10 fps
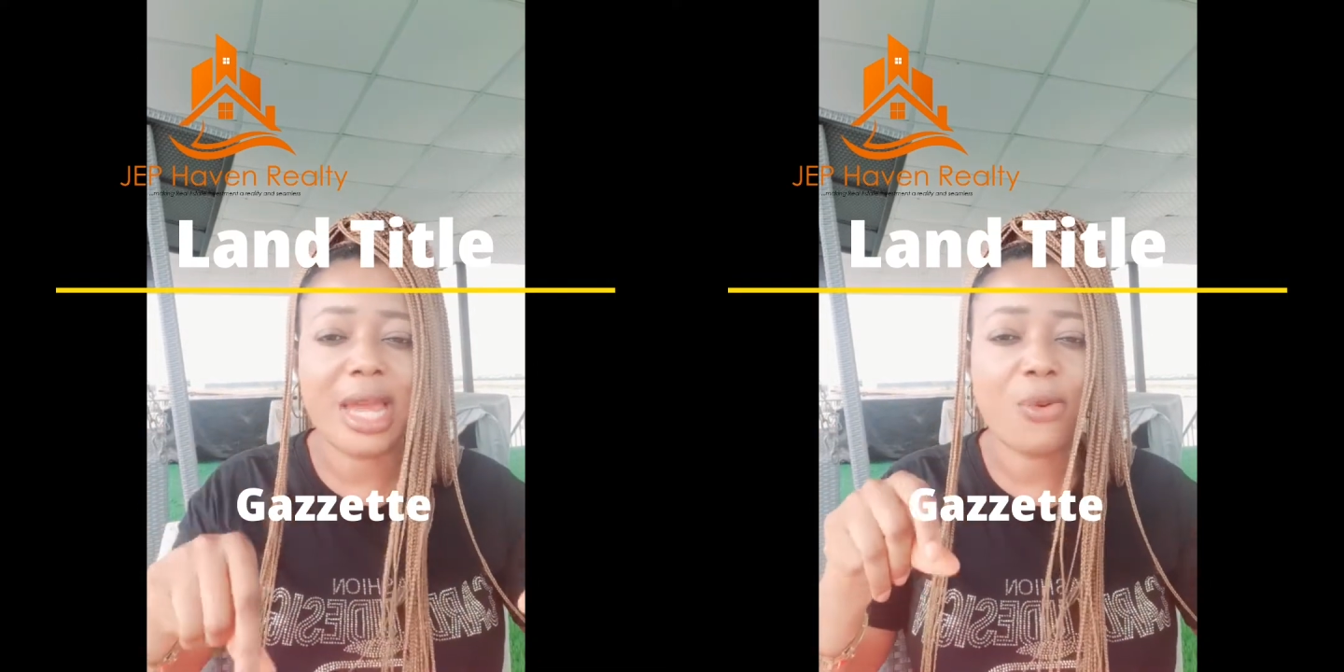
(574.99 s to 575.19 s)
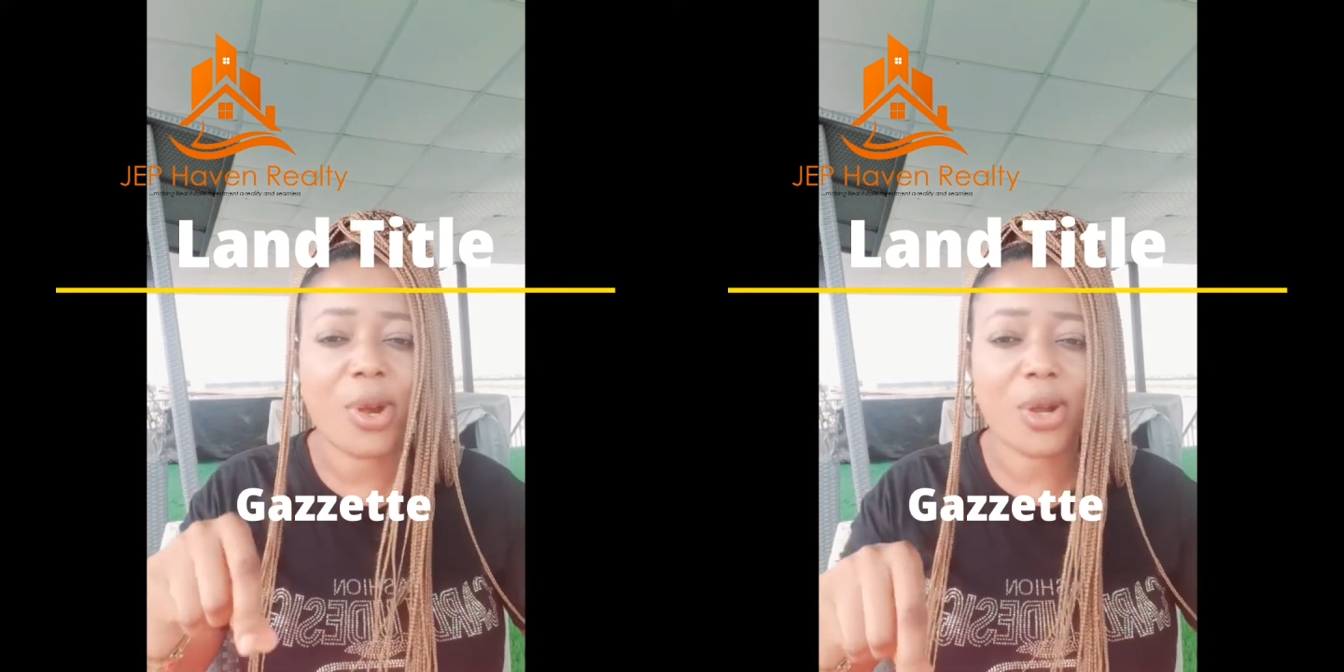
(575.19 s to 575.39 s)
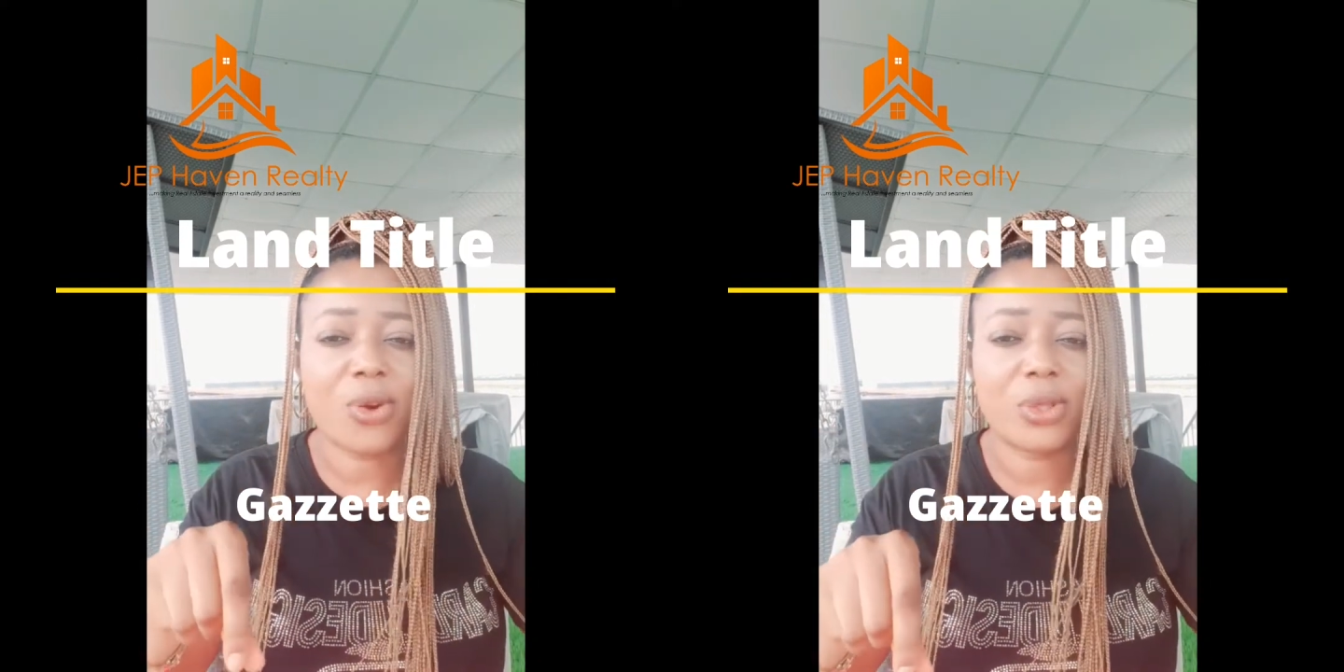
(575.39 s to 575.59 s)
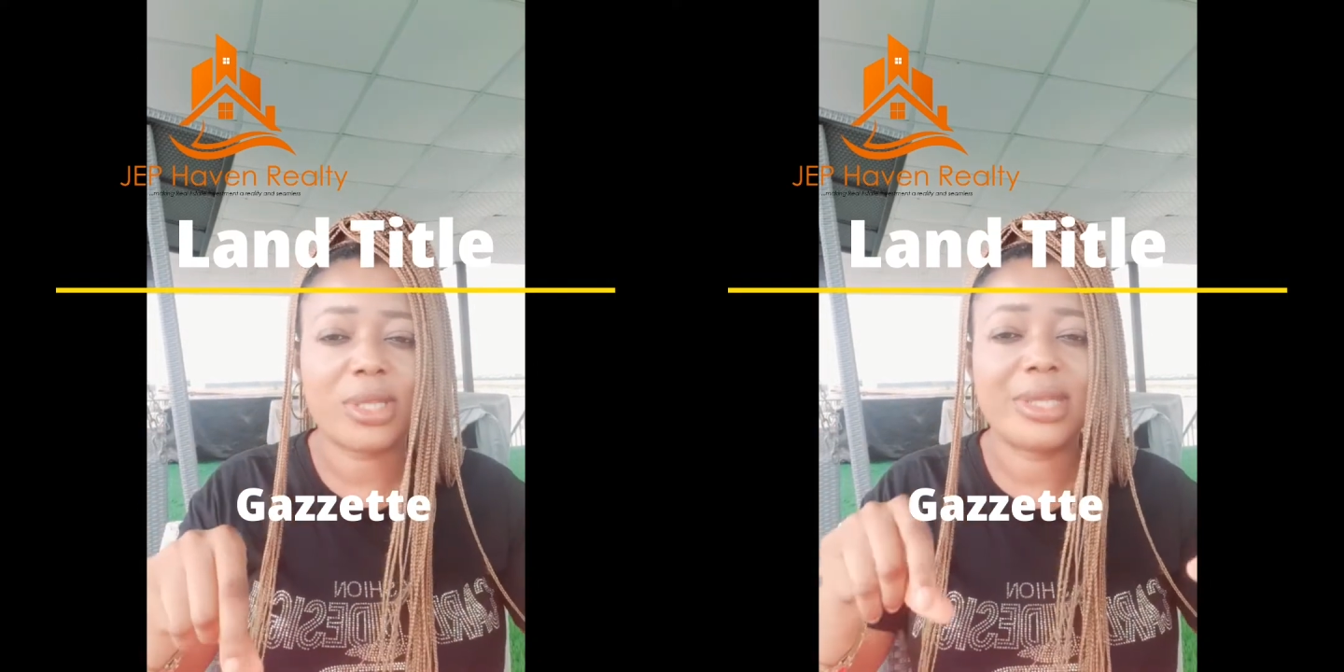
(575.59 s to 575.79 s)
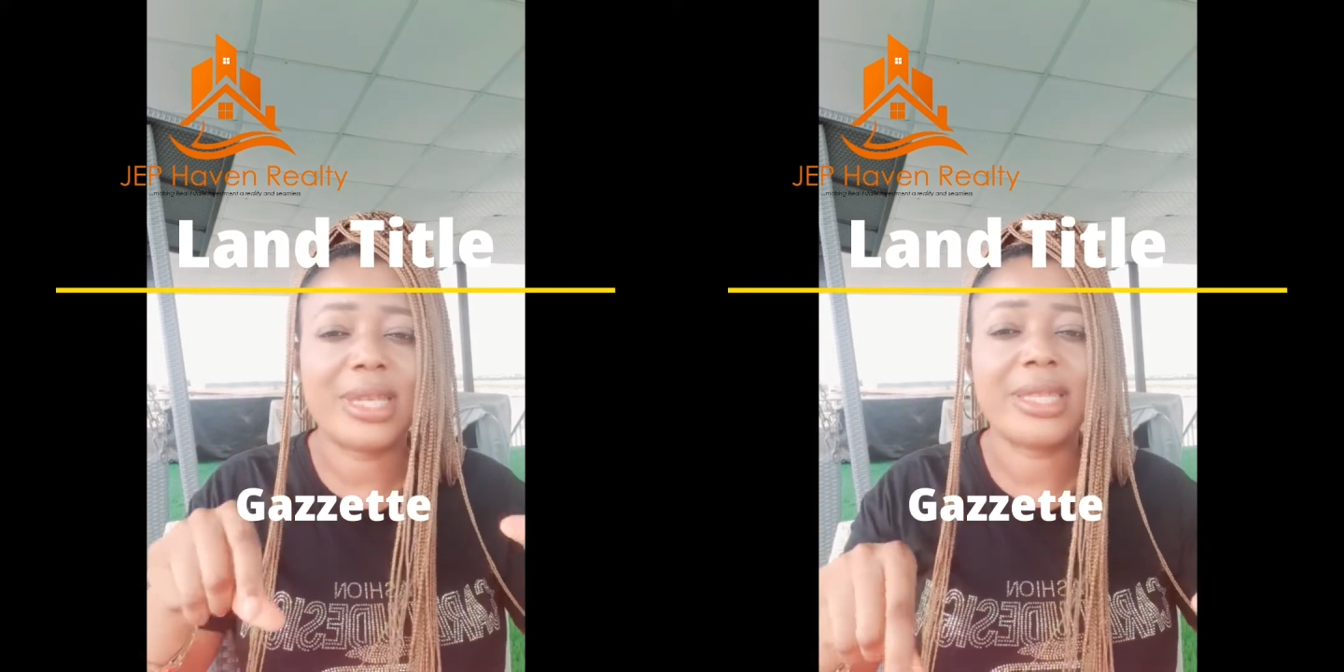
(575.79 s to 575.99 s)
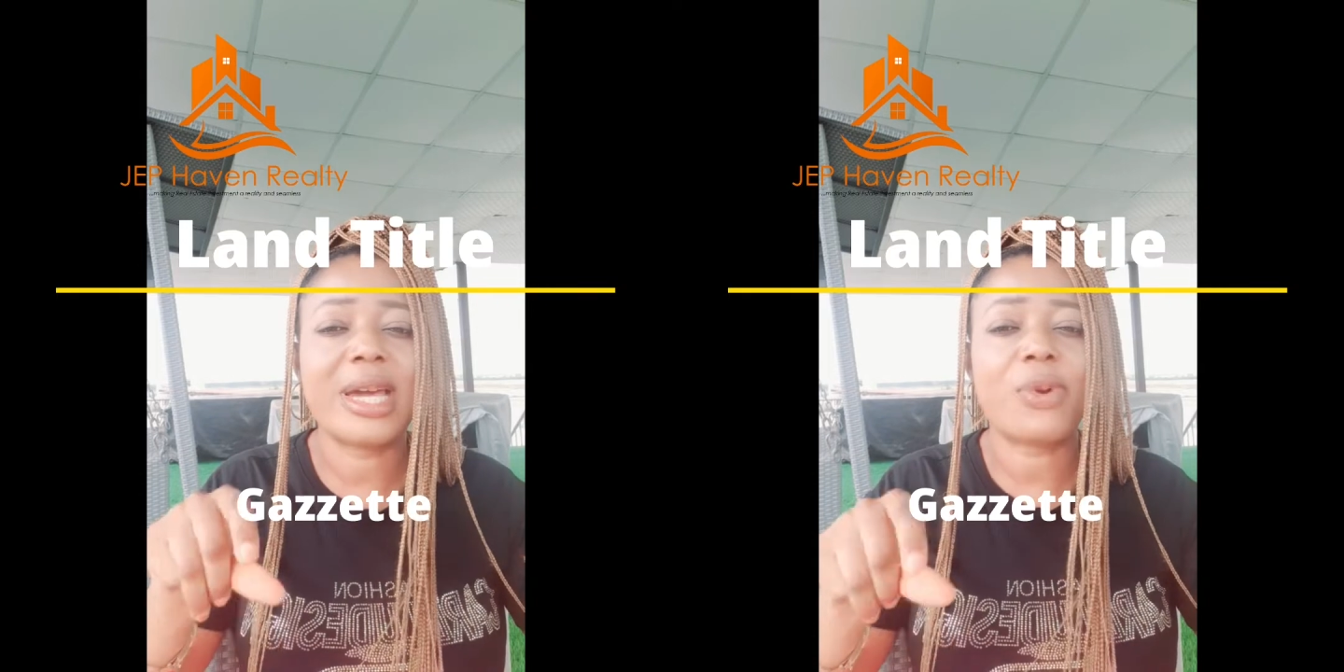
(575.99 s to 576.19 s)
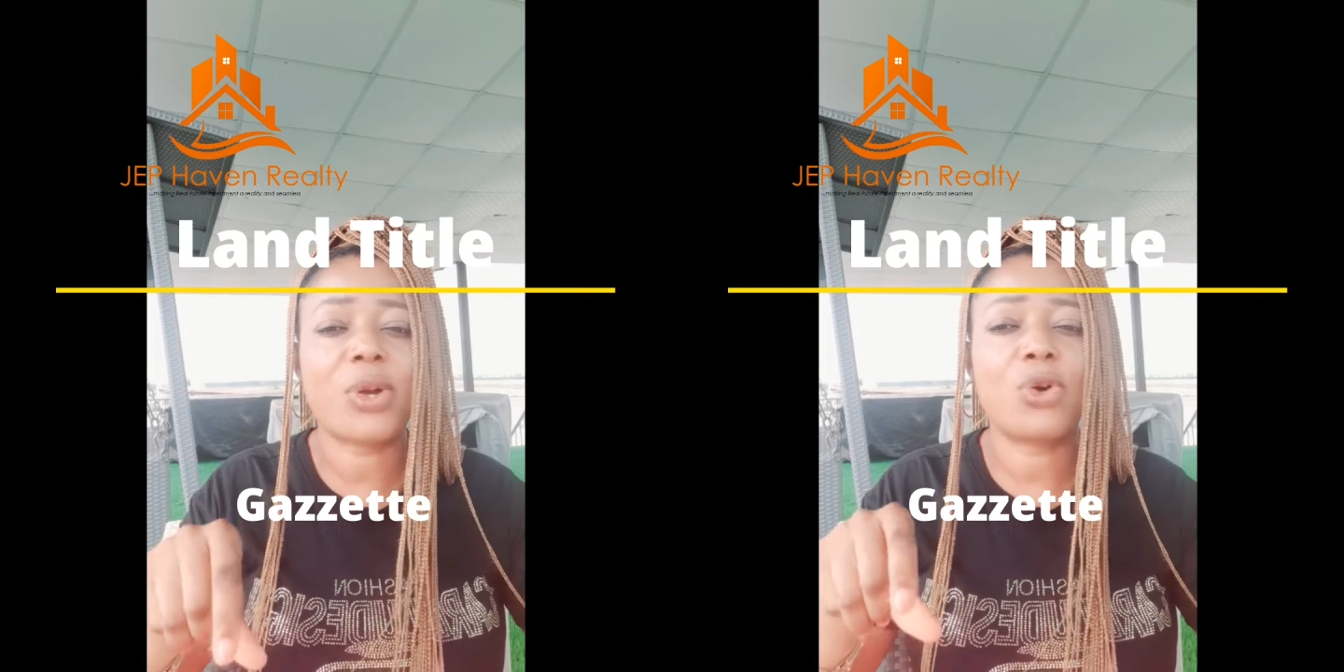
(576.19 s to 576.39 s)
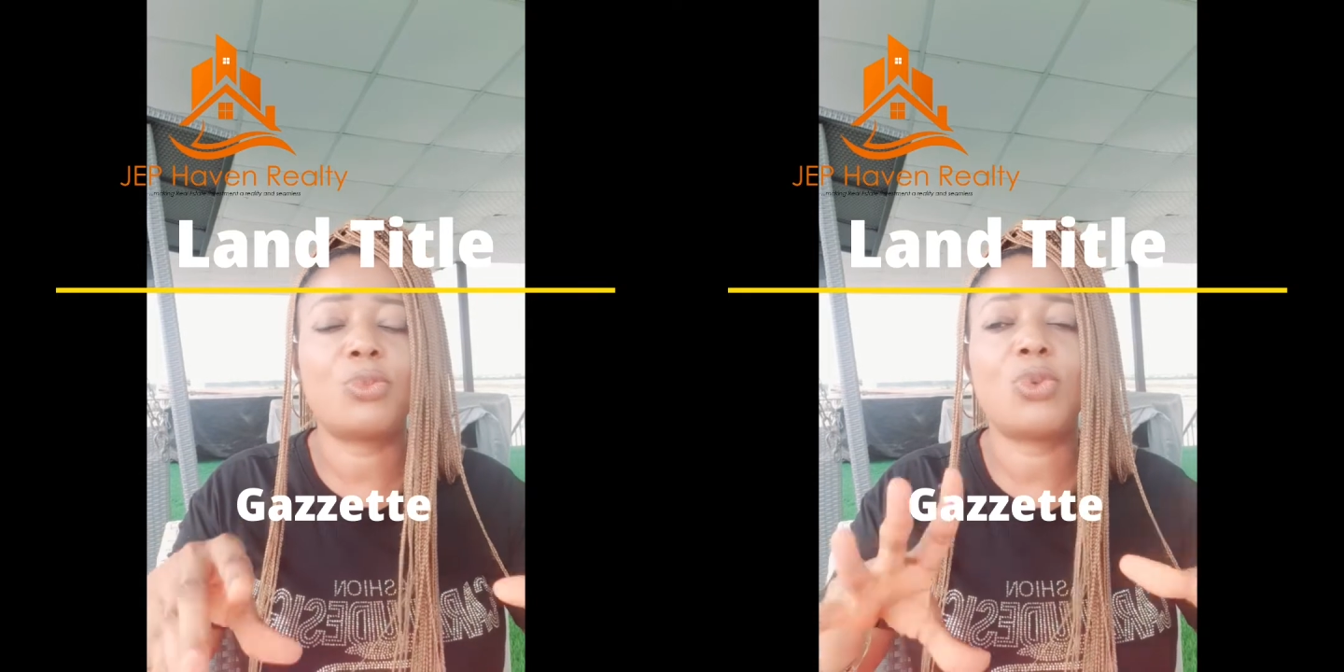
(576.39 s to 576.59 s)
their
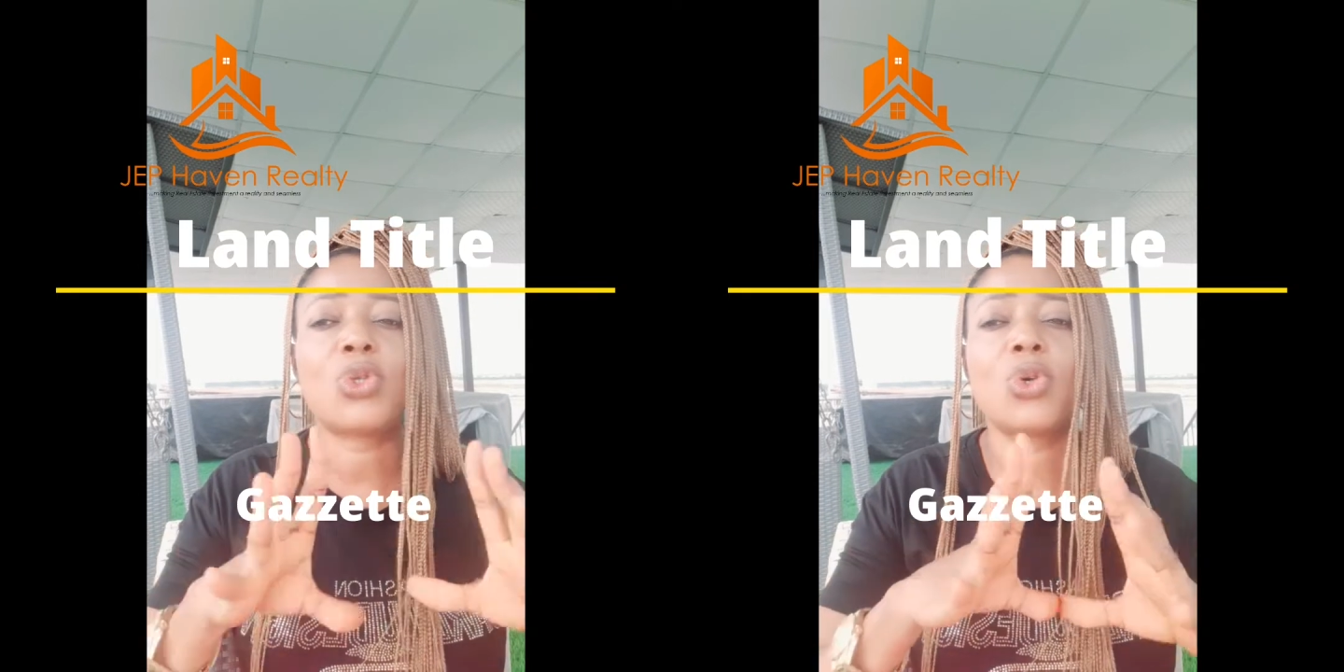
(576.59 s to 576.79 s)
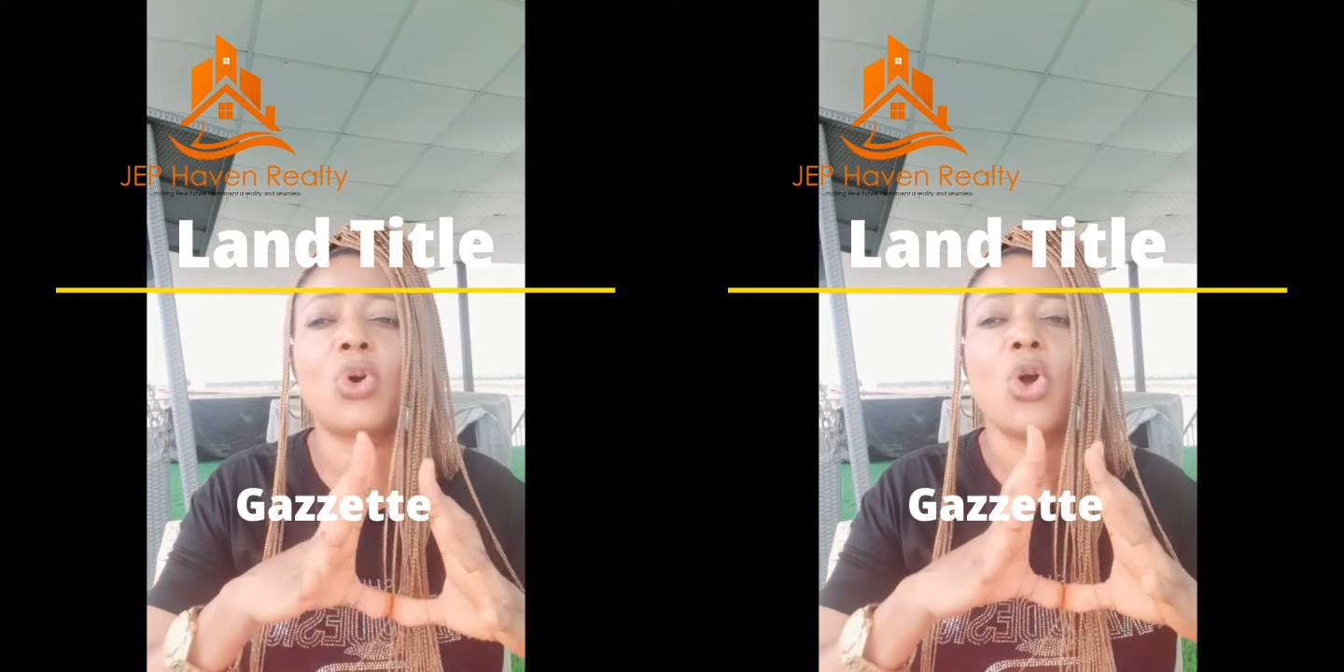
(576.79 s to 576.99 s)
record. So